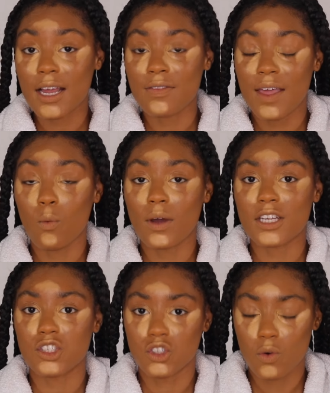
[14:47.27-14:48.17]
and then when
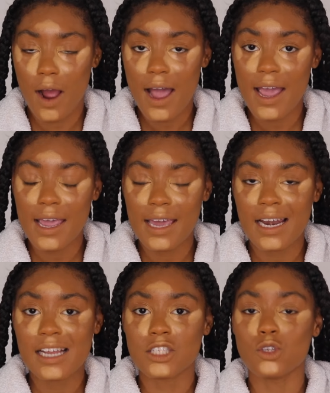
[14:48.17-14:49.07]
it's dry and
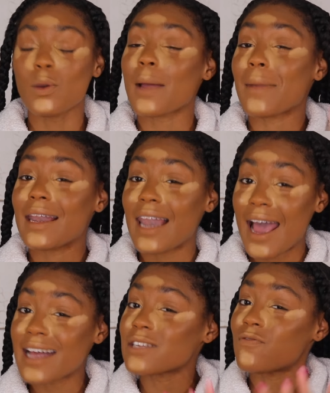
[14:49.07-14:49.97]
I need to do like my
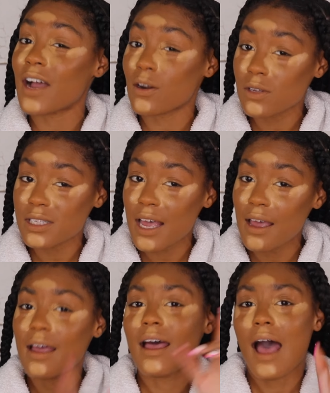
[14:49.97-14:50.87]
last final
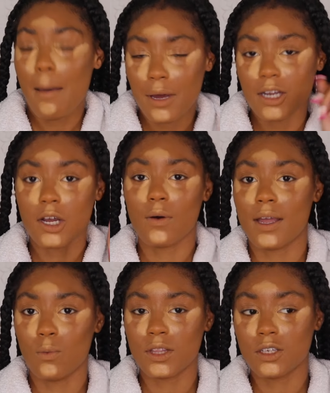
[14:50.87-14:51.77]
set, I'm gonna go
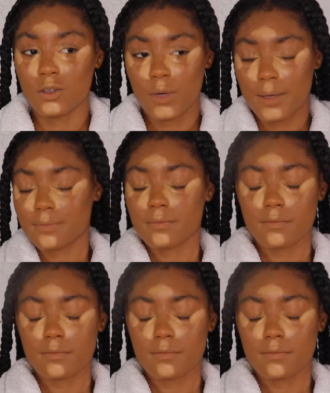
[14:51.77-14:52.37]
in with the dewy.